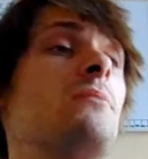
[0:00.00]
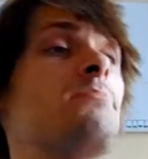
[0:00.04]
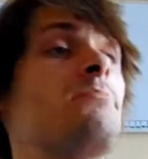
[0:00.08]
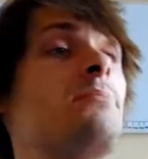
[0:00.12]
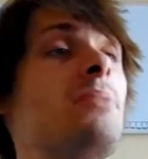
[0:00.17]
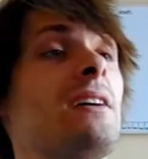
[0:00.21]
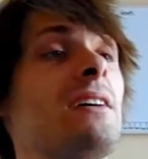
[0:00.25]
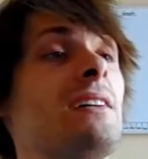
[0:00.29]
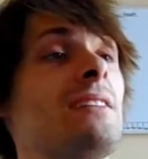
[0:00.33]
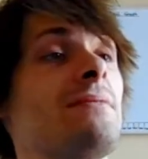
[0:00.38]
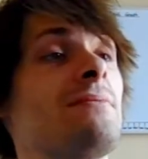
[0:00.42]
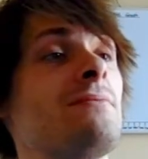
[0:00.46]

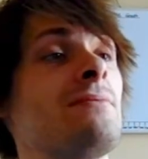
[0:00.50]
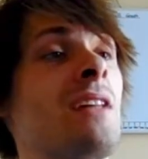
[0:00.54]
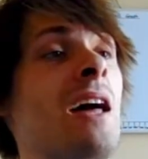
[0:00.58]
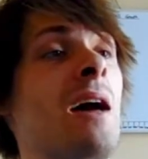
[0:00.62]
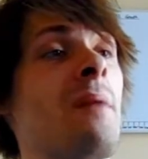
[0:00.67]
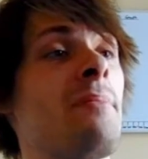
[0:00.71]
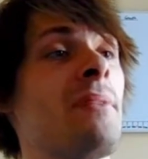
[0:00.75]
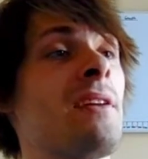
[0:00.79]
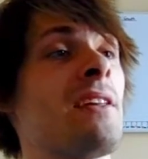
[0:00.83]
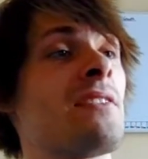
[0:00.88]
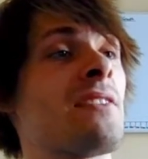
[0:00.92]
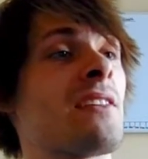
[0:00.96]
But
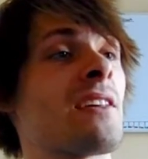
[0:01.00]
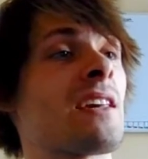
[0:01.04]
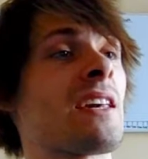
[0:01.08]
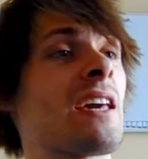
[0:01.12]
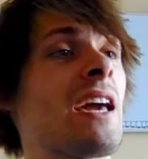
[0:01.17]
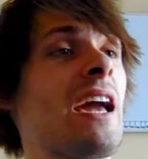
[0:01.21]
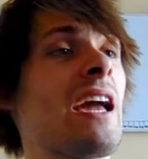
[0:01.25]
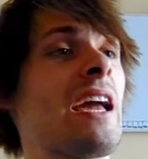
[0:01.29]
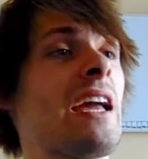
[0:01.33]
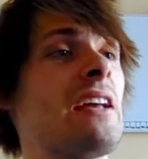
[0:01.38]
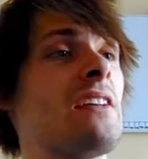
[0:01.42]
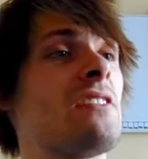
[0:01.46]
that being the
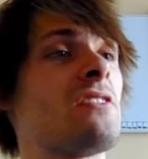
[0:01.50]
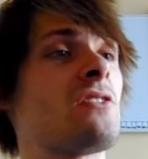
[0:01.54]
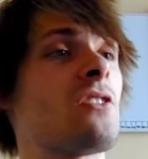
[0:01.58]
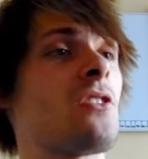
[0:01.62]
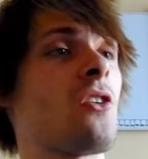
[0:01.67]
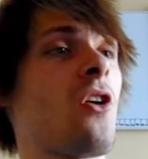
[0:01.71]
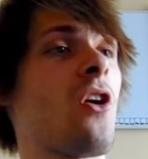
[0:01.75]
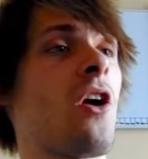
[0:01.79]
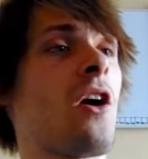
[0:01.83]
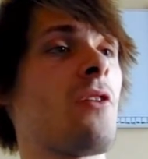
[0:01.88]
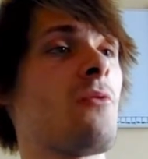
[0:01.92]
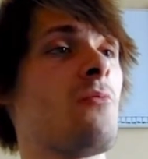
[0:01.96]
case,
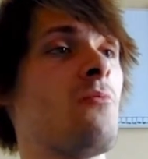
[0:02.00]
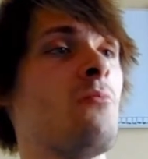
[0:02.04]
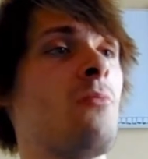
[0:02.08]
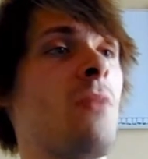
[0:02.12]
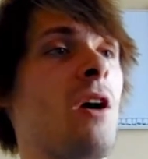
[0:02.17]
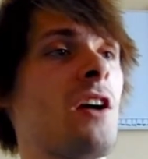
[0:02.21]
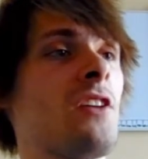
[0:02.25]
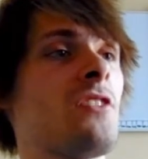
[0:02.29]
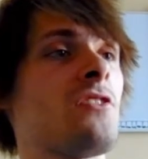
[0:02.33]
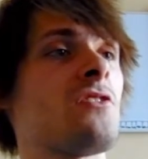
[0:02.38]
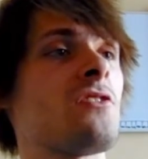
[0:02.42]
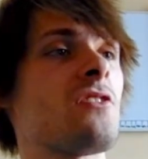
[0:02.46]
I
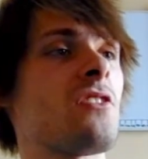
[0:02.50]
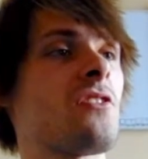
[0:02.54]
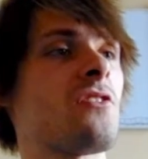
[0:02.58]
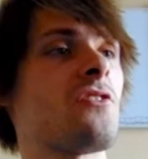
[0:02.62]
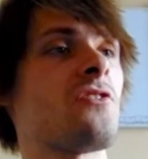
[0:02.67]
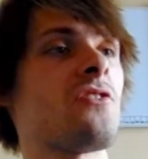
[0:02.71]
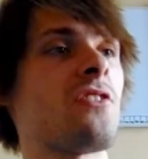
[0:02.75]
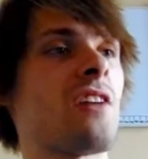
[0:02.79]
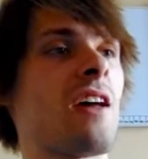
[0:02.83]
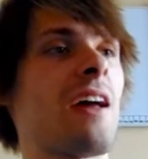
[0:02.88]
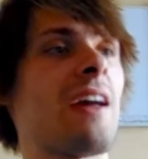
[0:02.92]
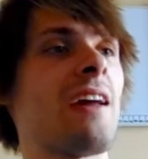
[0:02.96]
must
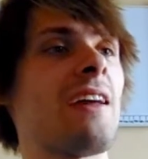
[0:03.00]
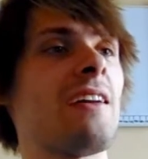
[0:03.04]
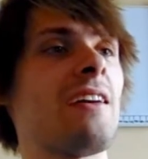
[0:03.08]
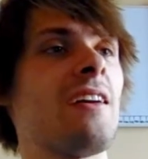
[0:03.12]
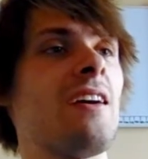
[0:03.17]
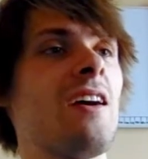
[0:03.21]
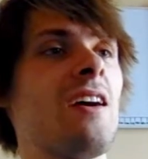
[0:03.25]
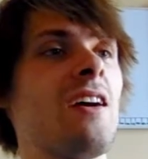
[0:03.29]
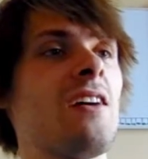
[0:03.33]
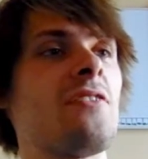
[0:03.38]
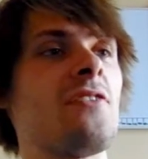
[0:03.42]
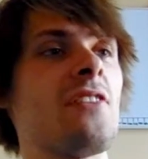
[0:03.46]
say
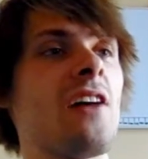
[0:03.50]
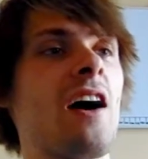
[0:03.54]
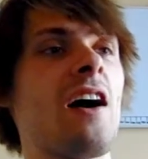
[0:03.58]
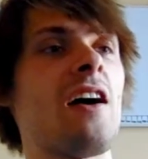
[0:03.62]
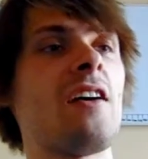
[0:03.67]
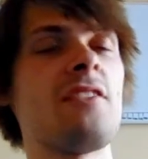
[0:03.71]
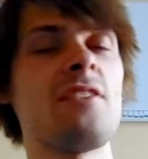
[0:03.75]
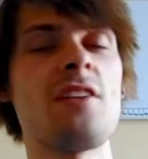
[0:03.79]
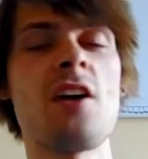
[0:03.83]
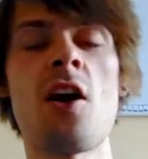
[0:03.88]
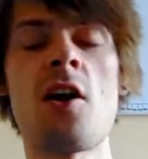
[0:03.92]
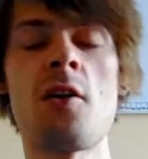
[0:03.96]

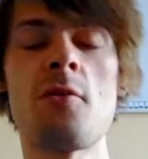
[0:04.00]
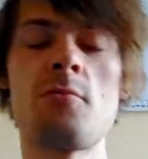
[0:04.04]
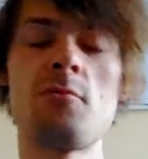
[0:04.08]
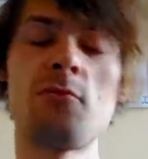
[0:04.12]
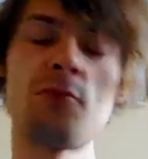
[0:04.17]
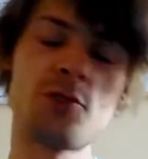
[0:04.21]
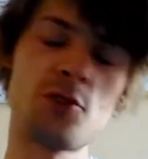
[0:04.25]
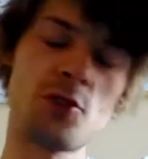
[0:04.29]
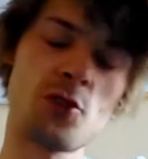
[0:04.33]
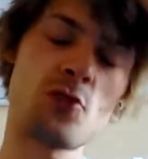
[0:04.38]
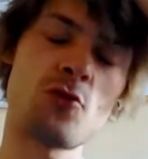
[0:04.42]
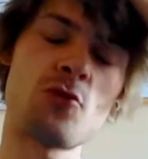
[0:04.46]
that I'm
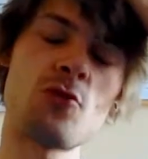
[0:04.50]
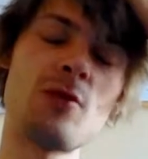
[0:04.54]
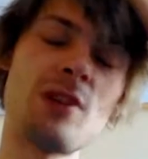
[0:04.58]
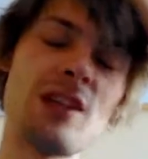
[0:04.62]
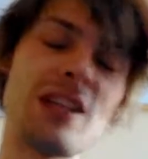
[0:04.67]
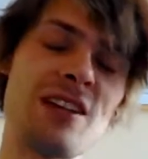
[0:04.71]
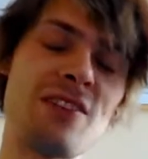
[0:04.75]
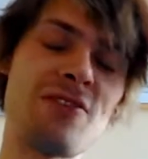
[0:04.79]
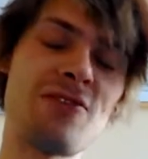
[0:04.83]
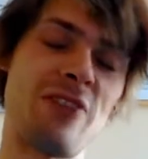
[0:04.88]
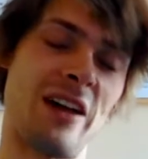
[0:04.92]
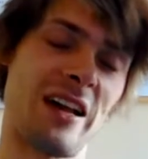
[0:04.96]

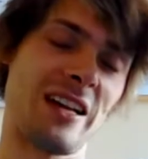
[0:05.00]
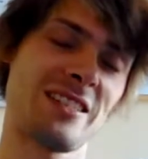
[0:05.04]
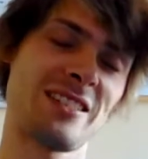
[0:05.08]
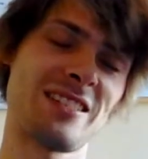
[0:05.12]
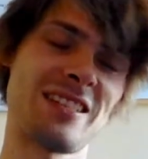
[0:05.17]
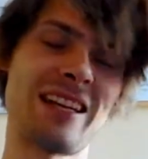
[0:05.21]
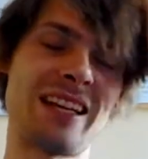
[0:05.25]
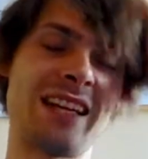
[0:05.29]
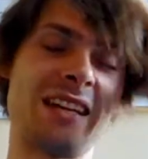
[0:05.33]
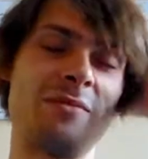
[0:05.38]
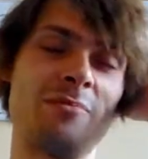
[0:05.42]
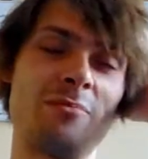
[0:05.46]
truly
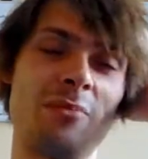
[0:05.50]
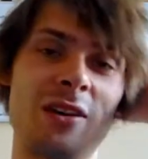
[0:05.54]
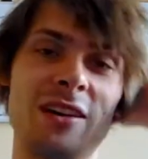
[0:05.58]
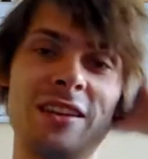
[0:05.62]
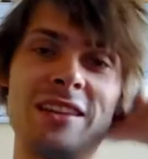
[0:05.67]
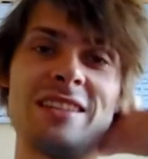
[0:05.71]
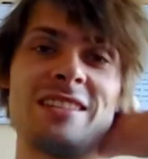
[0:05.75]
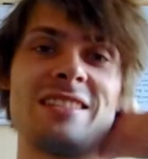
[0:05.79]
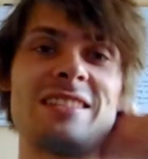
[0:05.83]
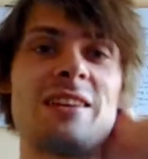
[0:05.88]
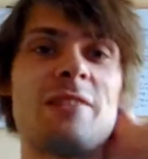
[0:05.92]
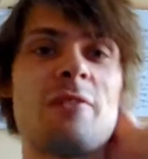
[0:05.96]
fascinated by
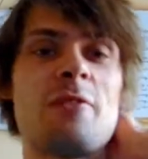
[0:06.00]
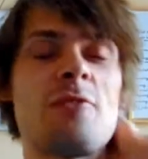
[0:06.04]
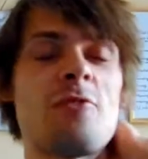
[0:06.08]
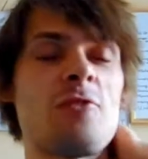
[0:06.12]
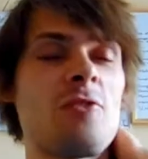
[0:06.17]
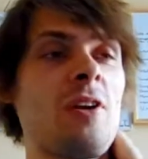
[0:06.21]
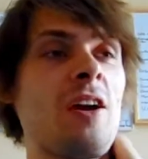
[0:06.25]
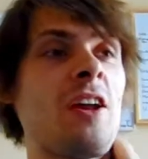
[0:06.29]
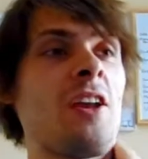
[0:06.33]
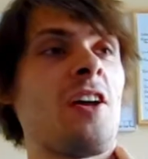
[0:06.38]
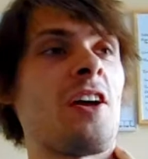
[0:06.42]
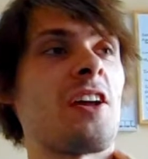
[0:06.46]
this devil
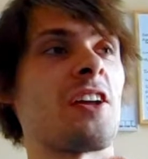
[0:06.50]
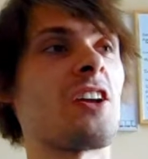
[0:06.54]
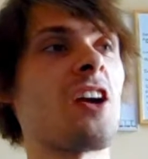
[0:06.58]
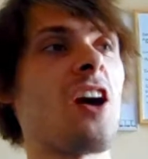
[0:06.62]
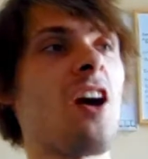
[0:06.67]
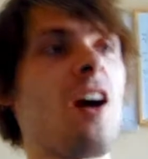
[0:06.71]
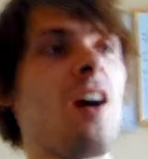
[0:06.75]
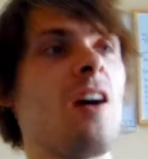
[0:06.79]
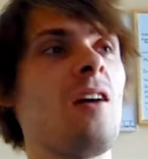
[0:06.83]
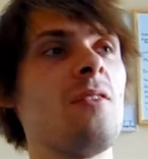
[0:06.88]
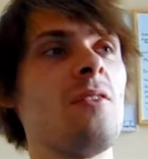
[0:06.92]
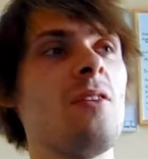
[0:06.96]
fruit, and I
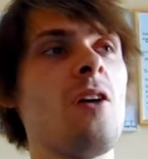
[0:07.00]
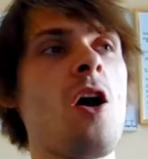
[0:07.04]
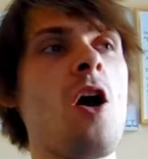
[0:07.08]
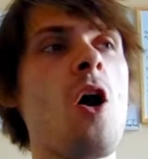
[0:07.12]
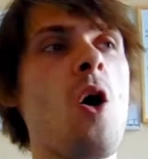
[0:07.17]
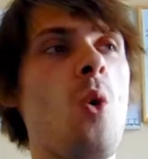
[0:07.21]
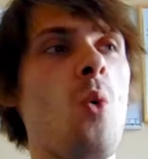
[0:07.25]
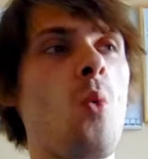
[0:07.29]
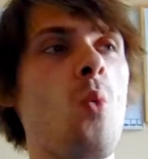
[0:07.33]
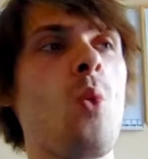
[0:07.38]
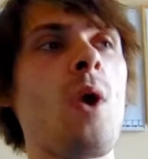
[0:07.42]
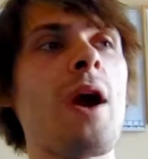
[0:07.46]
can't
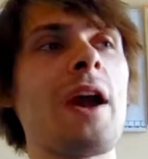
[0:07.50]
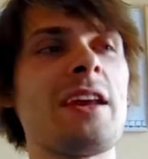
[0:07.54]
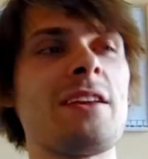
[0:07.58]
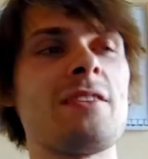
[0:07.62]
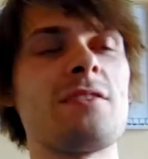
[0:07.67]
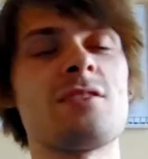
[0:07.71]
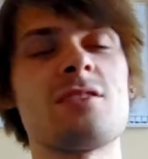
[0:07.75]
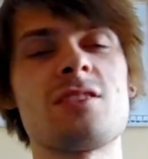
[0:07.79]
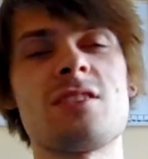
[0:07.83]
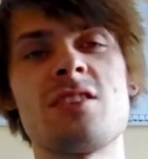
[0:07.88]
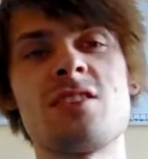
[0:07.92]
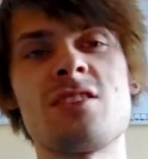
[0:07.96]

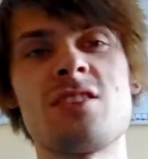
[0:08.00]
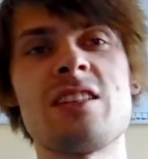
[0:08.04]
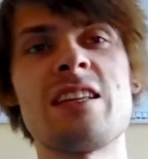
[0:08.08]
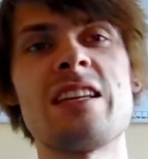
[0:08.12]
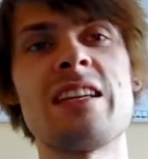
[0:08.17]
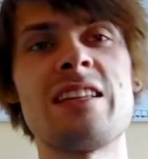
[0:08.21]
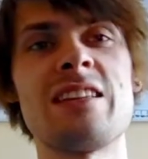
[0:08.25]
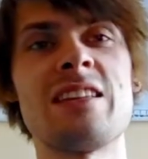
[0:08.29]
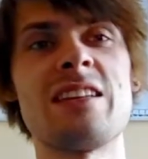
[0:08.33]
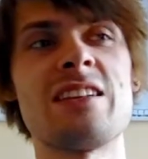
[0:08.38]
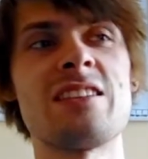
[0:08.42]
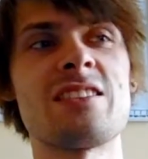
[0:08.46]
wait to
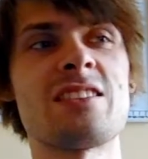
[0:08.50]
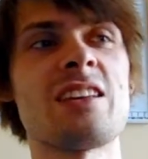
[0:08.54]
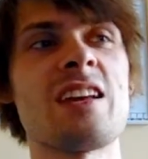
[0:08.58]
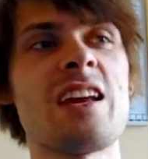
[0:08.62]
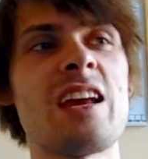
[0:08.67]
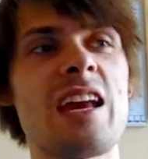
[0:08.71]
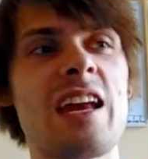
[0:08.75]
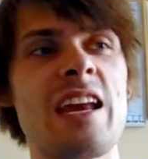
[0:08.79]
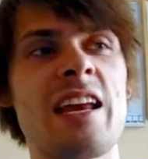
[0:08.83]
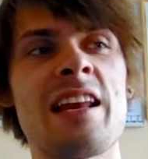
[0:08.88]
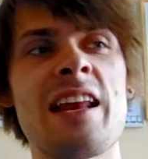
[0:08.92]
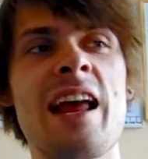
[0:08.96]
see this
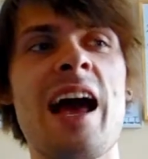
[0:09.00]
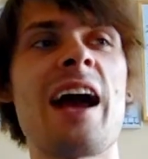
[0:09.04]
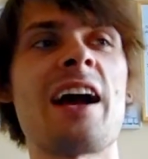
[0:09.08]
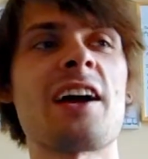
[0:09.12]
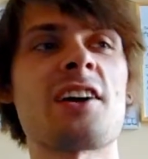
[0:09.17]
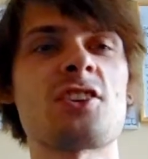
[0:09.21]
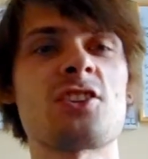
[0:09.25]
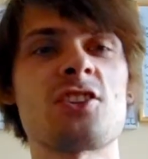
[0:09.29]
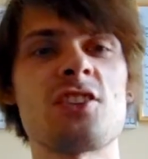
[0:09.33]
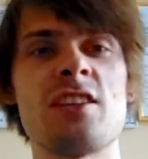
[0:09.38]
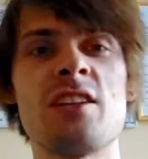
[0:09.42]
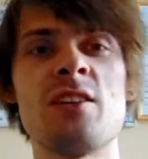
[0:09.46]
in
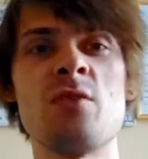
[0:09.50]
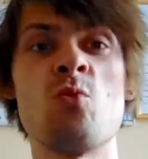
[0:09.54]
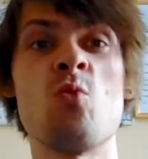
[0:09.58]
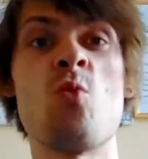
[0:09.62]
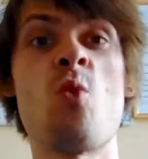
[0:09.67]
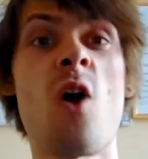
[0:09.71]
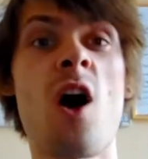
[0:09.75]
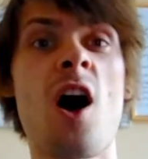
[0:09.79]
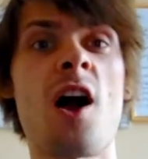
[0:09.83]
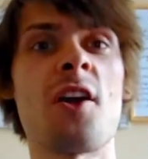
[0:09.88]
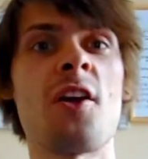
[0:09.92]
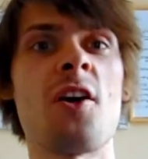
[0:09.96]
action in
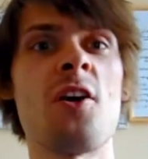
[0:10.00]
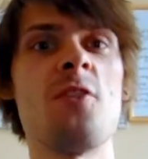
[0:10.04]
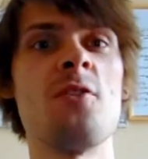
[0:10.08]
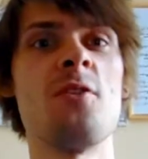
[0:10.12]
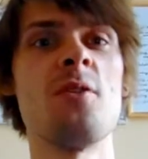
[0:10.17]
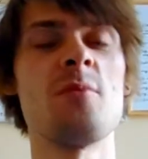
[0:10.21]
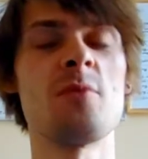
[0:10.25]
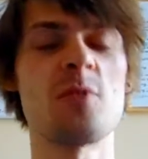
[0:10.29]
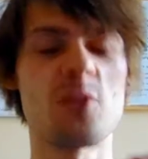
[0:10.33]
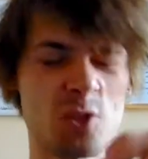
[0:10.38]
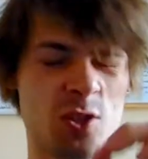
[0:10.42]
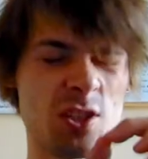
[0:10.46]
Wano,
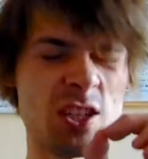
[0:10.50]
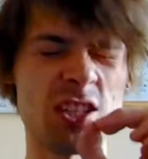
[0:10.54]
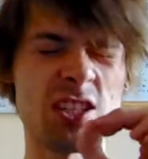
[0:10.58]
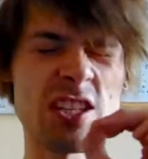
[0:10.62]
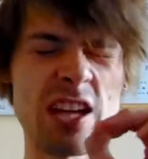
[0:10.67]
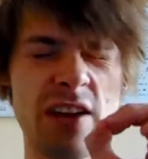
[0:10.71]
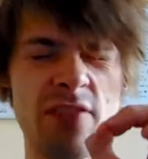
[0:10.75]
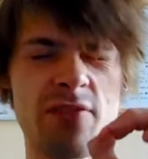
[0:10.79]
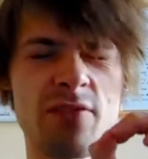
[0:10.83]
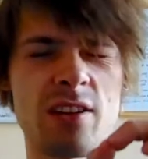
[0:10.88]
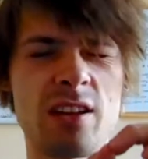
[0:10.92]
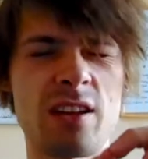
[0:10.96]
because it
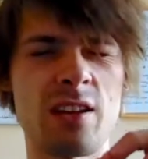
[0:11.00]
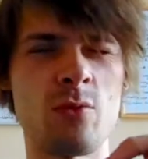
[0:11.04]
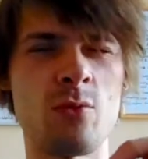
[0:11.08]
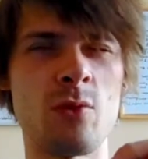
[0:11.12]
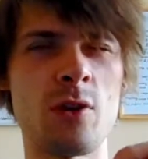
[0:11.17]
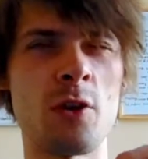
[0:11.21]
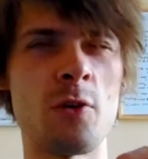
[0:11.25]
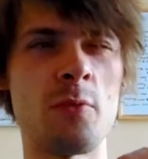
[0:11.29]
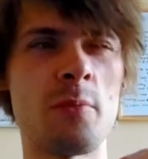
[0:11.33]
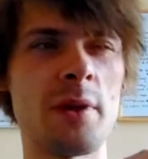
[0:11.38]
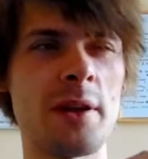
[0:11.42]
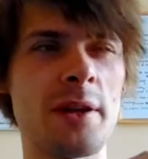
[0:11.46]
definitely
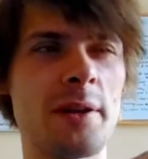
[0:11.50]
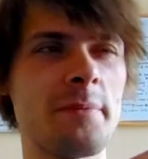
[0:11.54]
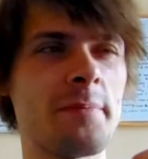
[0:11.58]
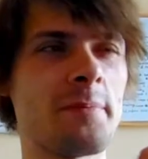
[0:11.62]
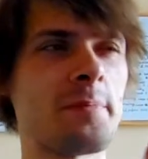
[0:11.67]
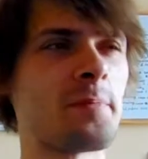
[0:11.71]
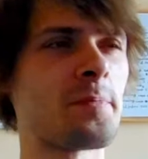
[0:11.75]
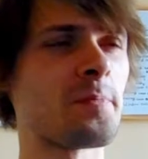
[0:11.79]
will be.